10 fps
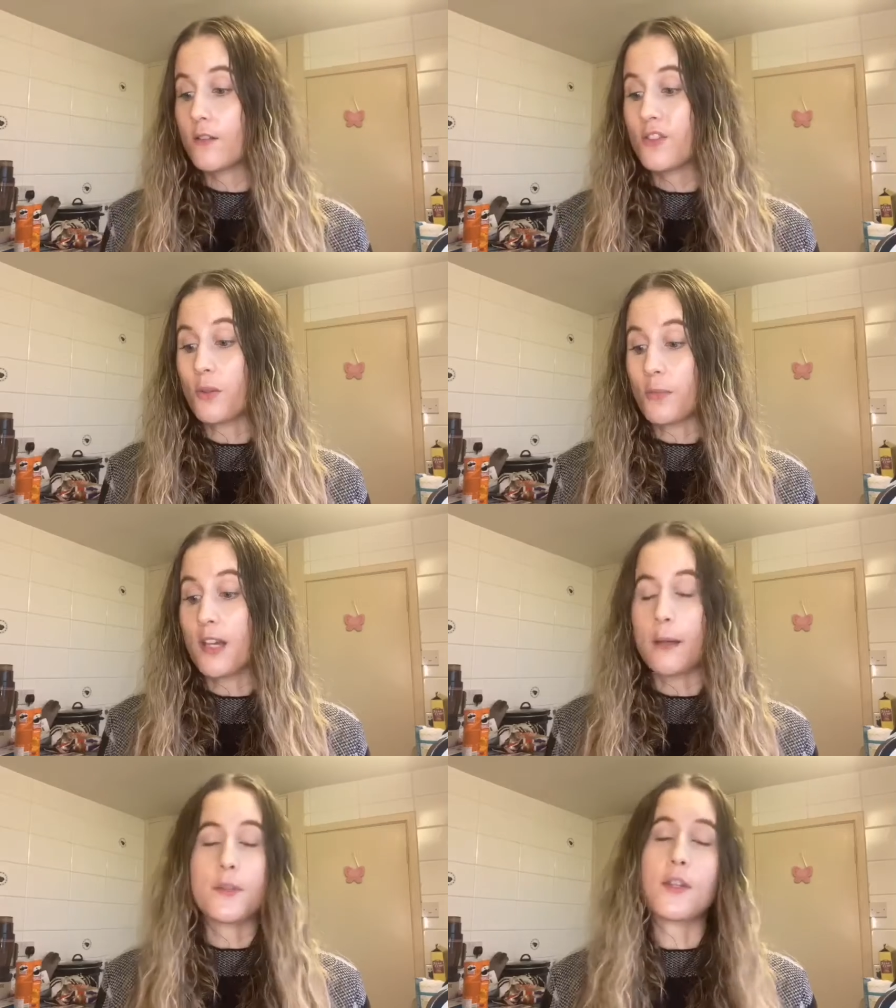
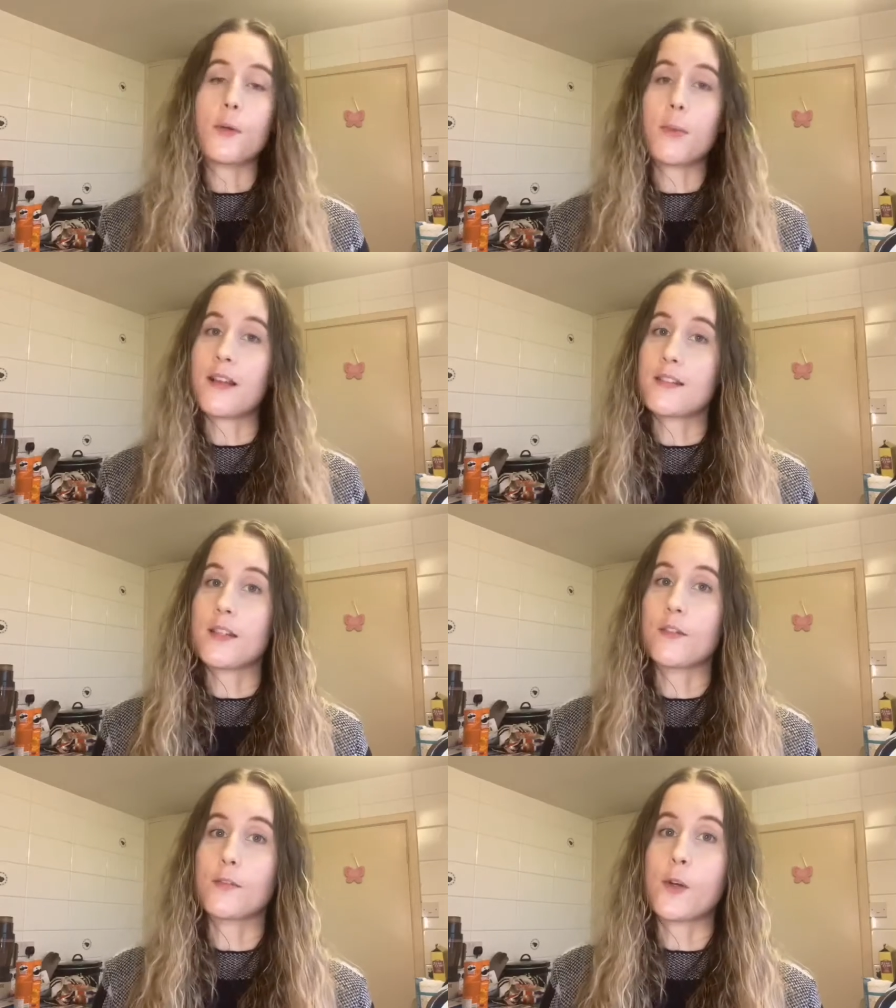sometimes they do
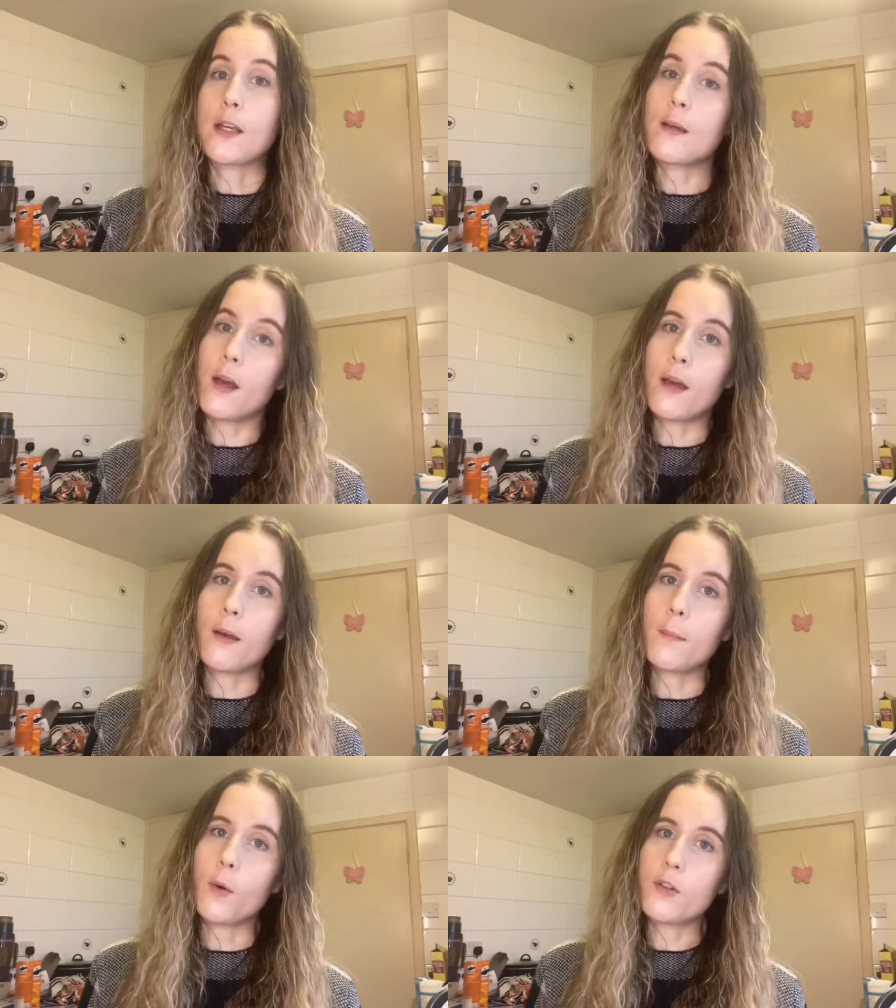plastic-free
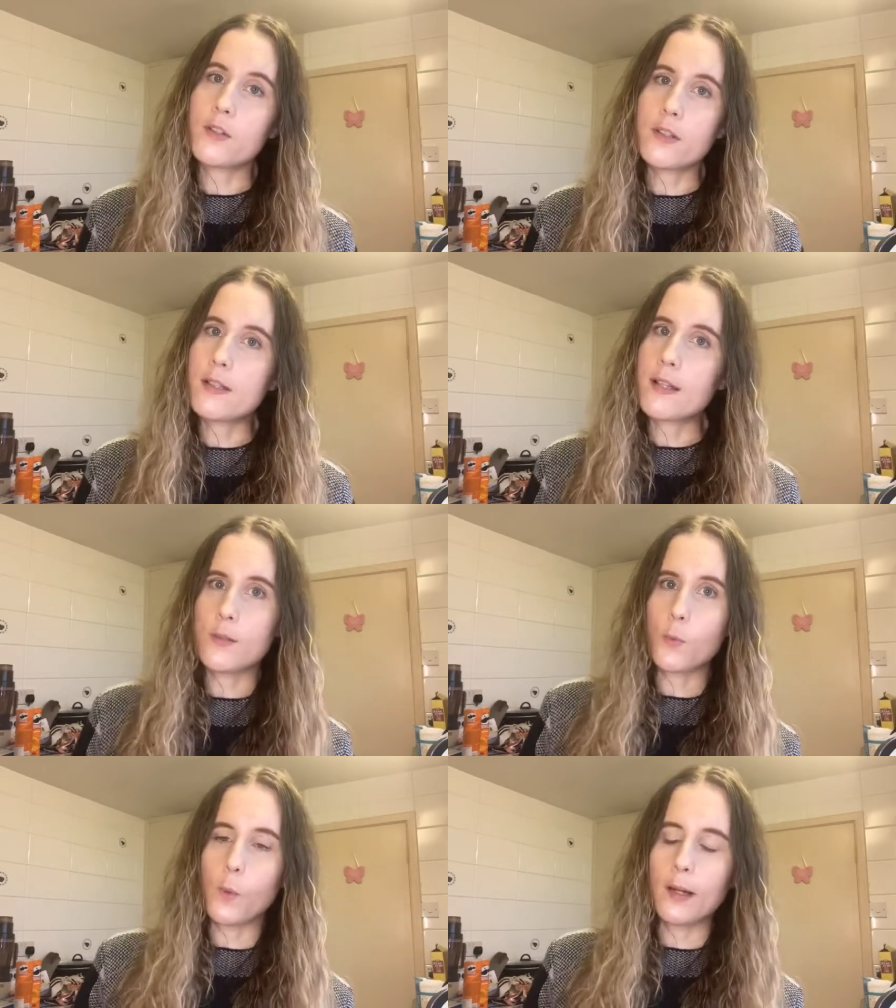boxes
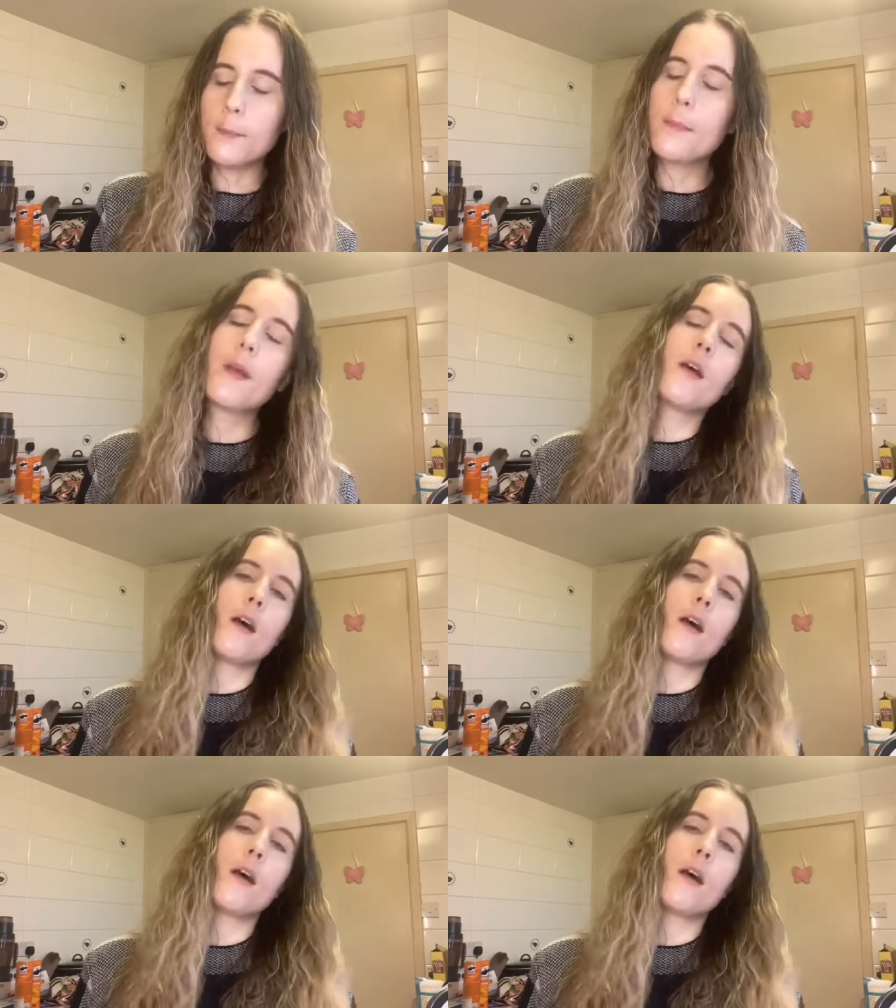as well.